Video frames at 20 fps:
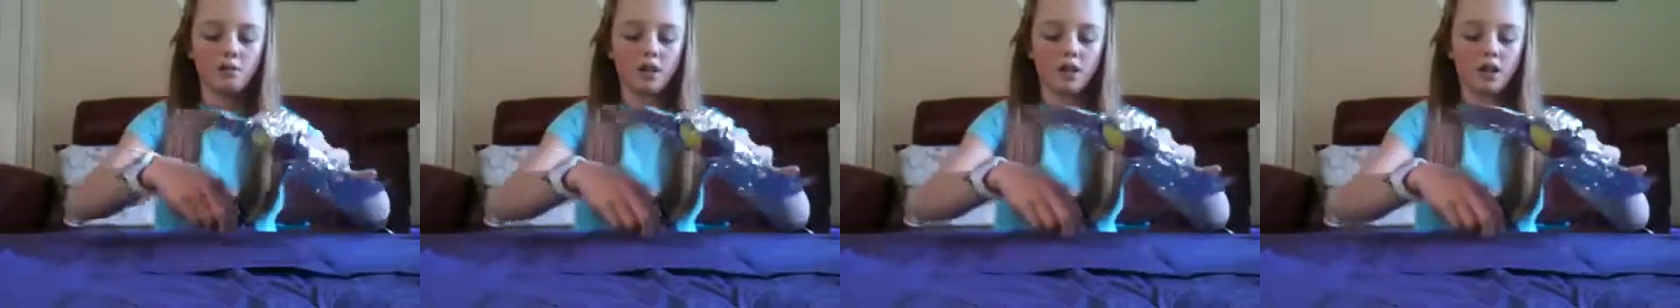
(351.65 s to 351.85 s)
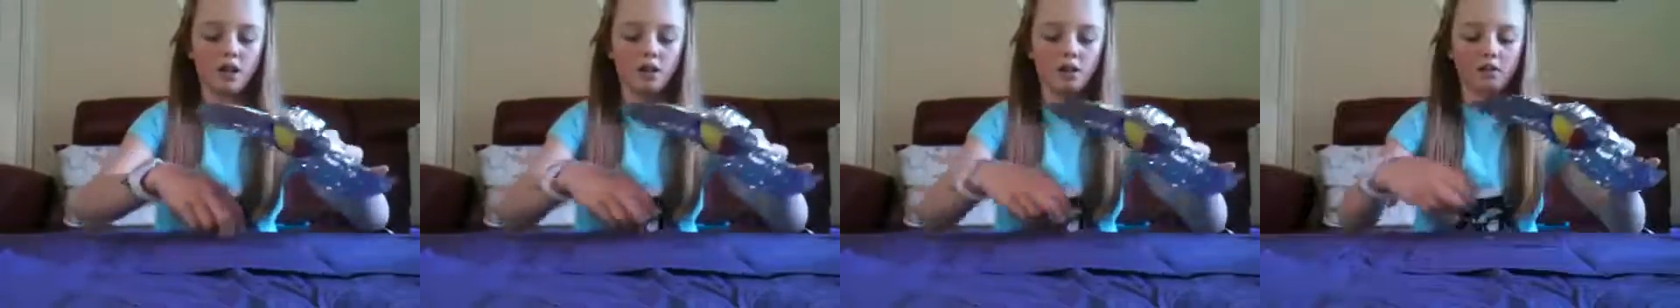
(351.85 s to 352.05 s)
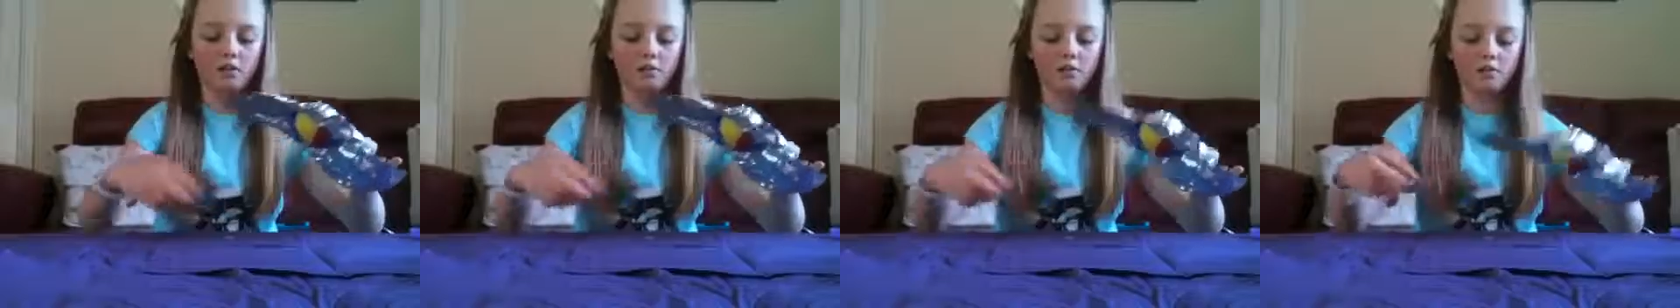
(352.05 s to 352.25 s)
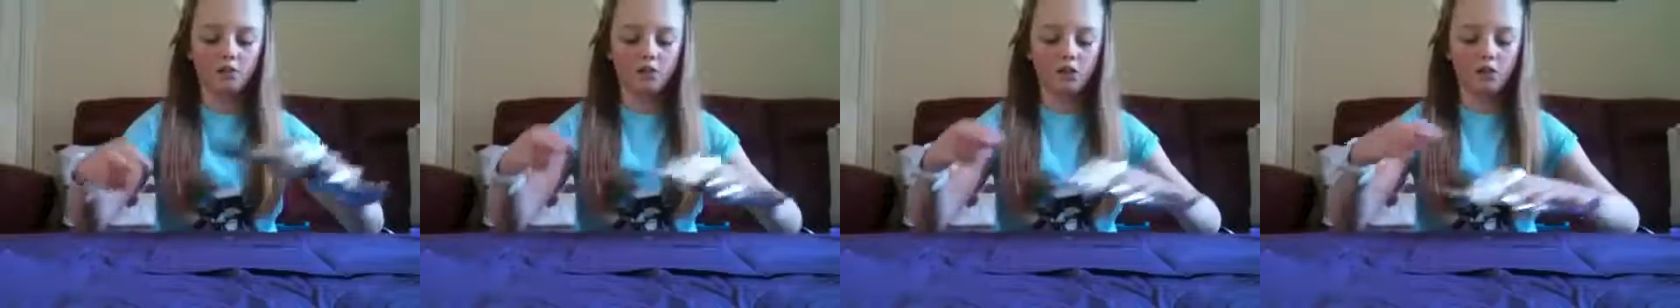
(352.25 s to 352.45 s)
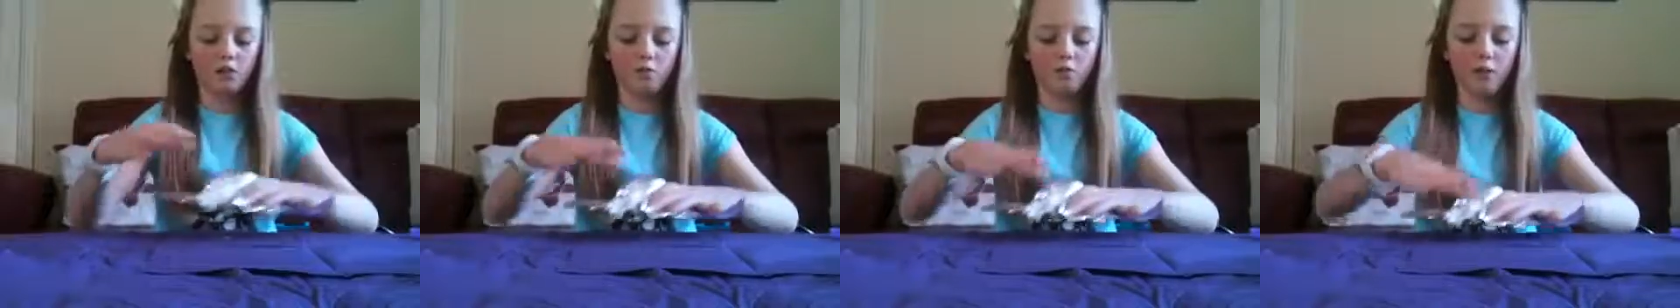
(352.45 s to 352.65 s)
make it
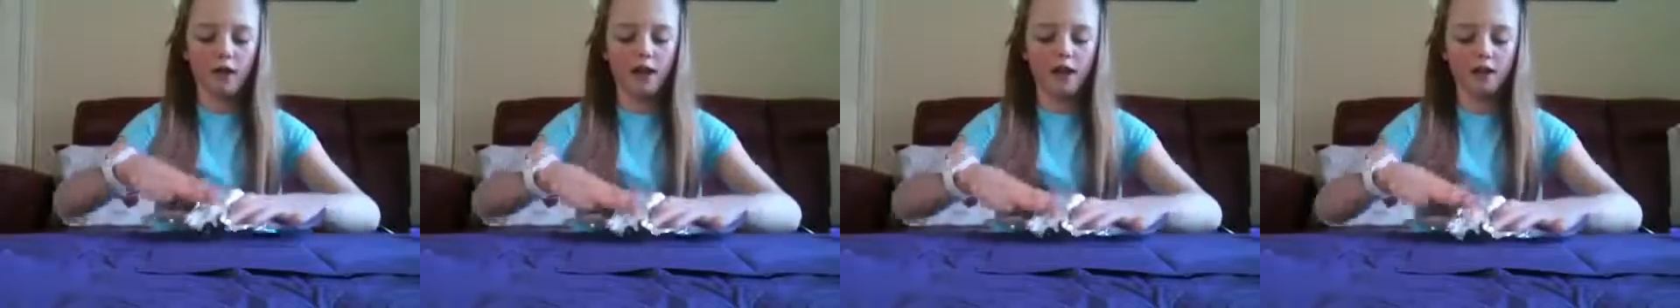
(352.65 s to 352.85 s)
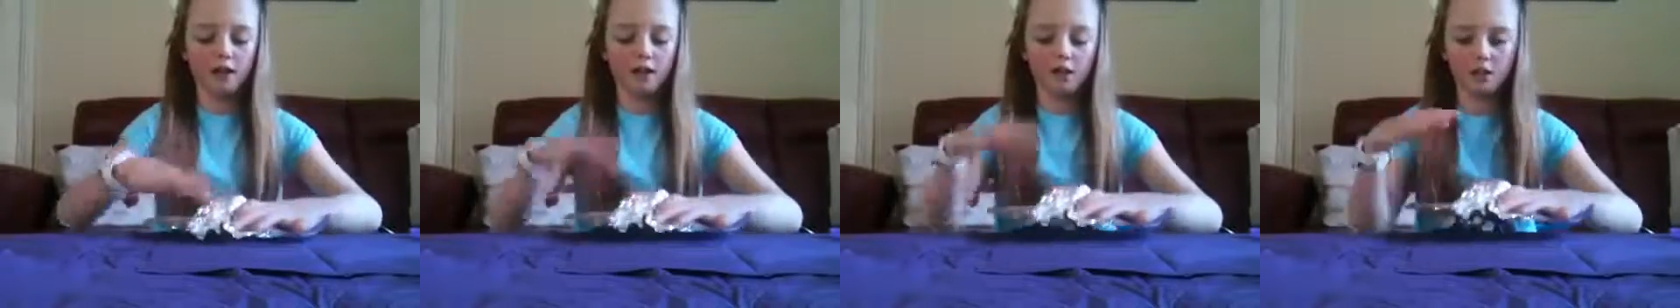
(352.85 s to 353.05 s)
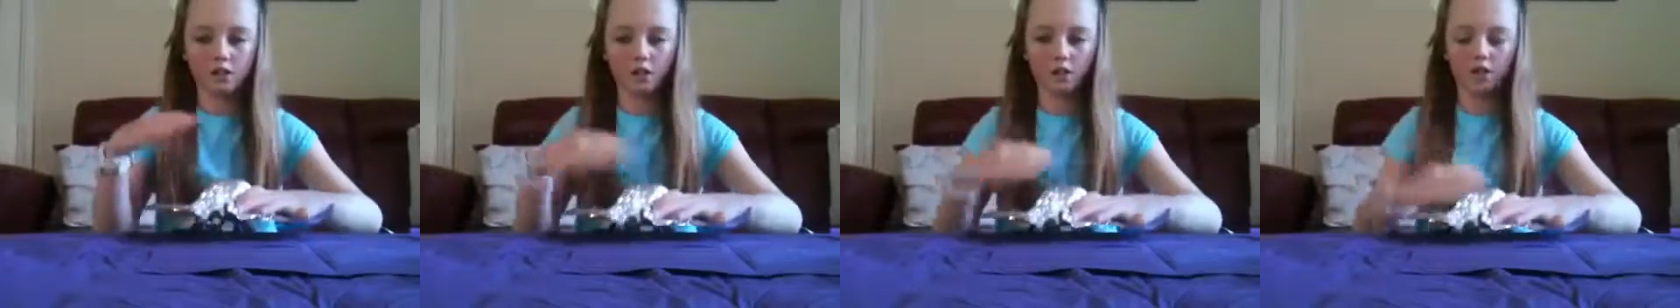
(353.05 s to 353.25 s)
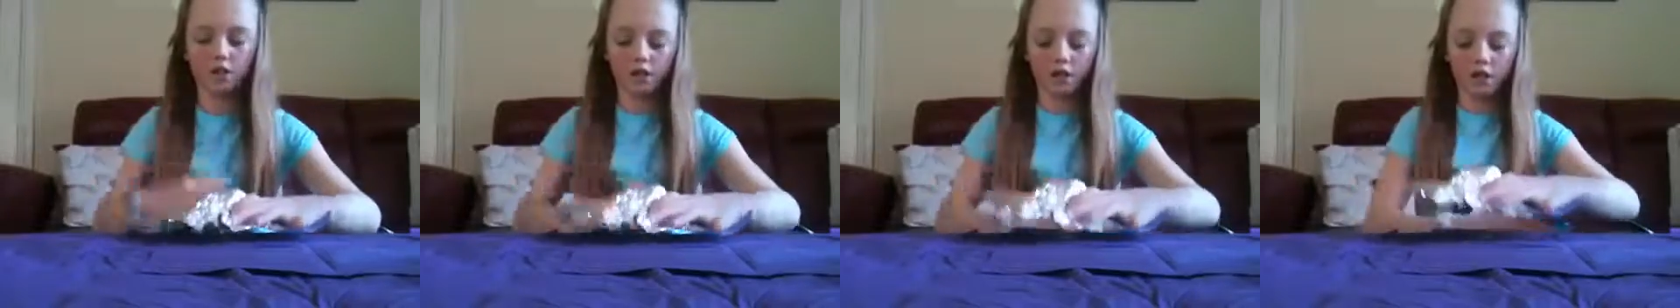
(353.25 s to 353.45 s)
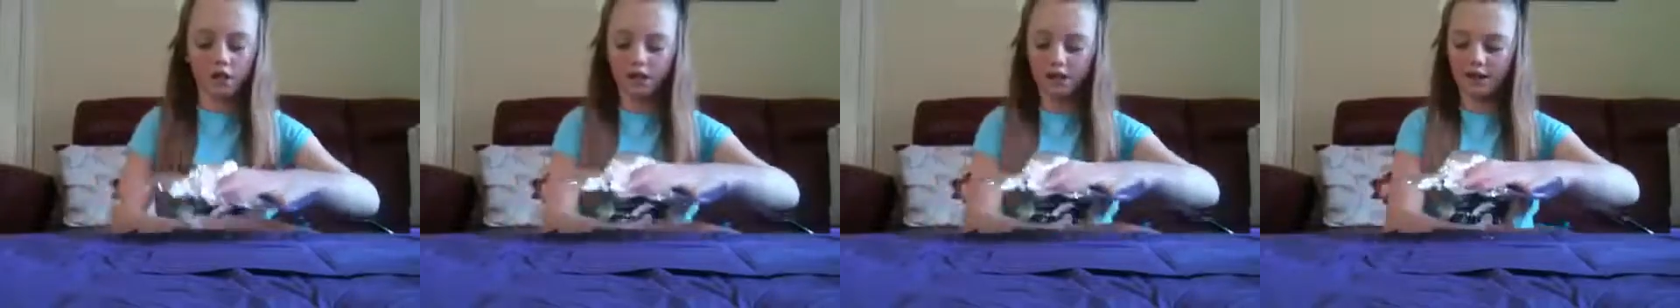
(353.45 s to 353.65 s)
go back so,
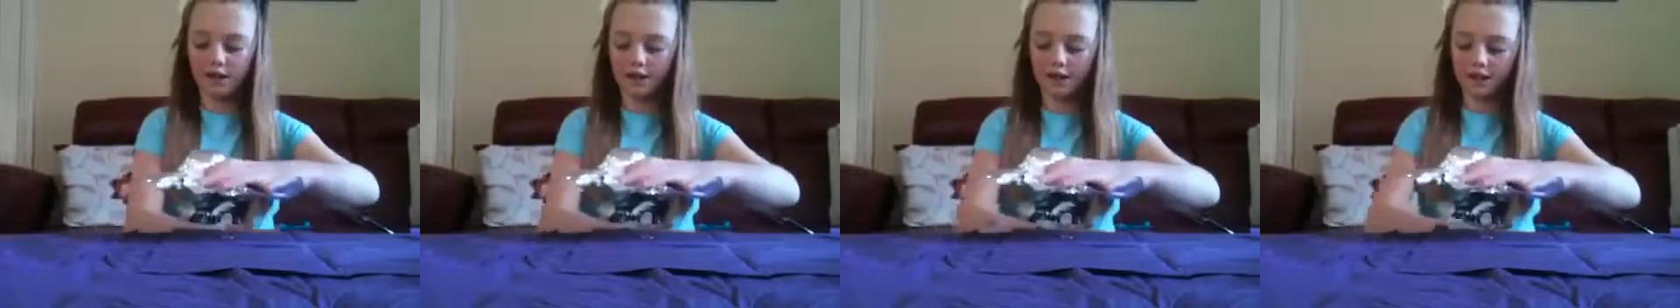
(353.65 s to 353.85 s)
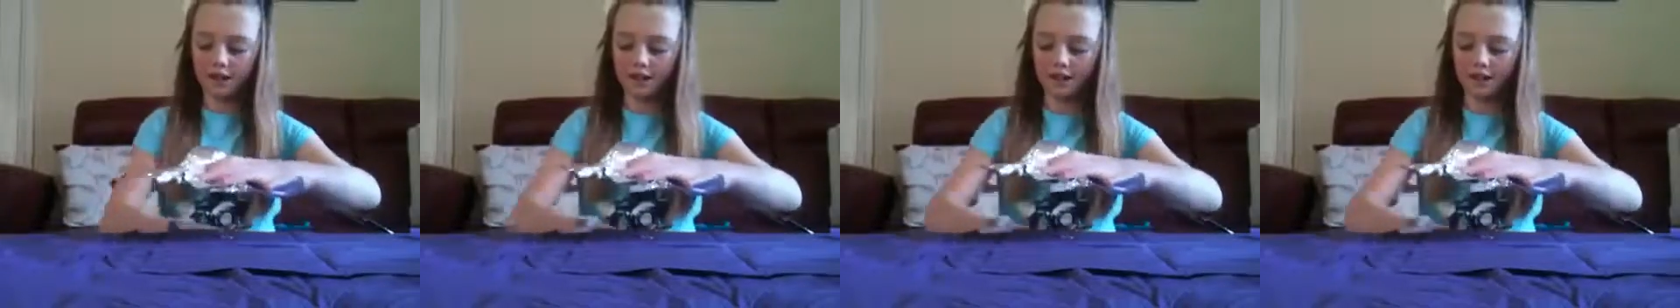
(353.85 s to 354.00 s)
near,